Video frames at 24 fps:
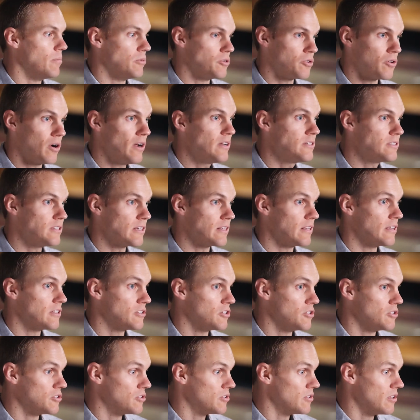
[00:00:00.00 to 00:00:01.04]
trusting
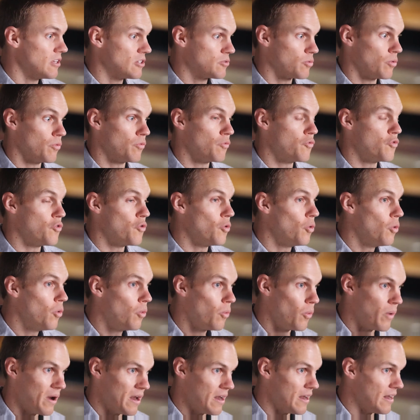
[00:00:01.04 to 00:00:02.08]
this will fuel
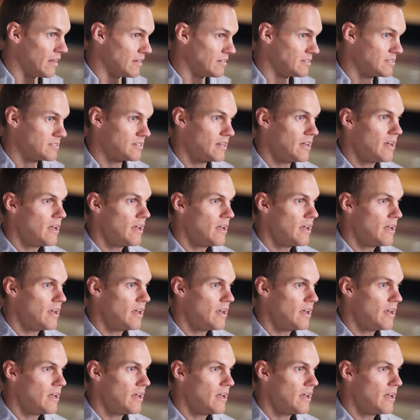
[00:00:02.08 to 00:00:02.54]
witness.